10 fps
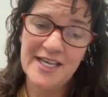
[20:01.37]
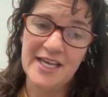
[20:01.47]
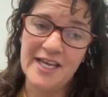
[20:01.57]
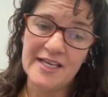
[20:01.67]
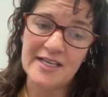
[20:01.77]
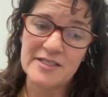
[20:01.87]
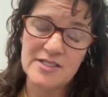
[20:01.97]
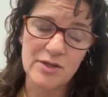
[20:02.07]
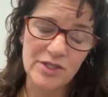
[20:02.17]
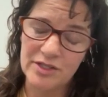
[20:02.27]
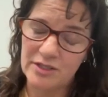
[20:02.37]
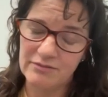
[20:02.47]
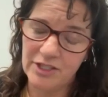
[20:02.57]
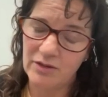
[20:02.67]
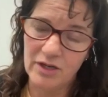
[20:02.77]
And so you can,
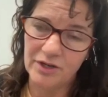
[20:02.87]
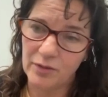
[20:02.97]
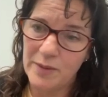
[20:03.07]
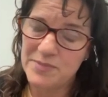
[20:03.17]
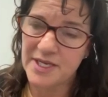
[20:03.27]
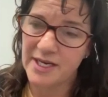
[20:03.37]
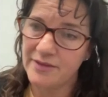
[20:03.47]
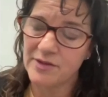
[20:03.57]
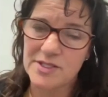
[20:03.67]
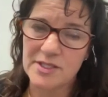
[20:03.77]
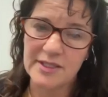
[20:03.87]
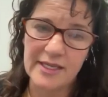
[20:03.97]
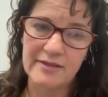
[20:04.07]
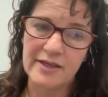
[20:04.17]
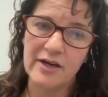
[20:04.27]
on our website, there's a link
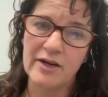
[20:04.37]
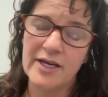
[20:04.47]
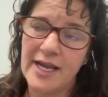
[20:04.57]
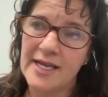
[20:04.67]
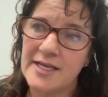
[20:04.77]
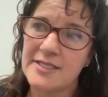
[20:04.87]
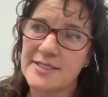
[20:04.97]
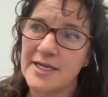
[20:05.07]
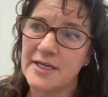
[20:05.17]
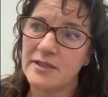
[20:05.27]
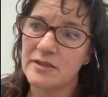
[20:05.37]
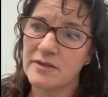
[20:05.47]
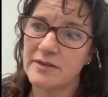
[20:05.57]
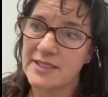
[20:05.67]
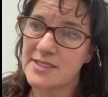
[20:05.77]
there, and
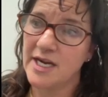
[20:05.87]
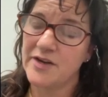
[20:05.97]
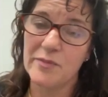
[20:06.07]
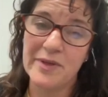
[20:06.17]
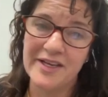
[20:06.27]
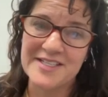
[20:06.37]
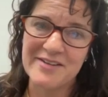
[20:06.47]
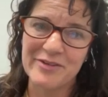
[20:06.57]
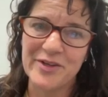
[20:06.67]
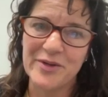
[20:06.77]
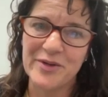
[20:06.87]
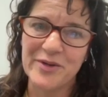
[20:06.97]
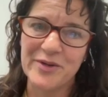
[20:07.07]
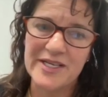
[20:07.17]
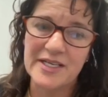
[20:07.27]
that's kind of a big endeavor that we're
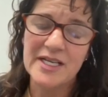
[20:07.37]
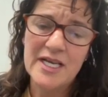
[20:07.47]
doing.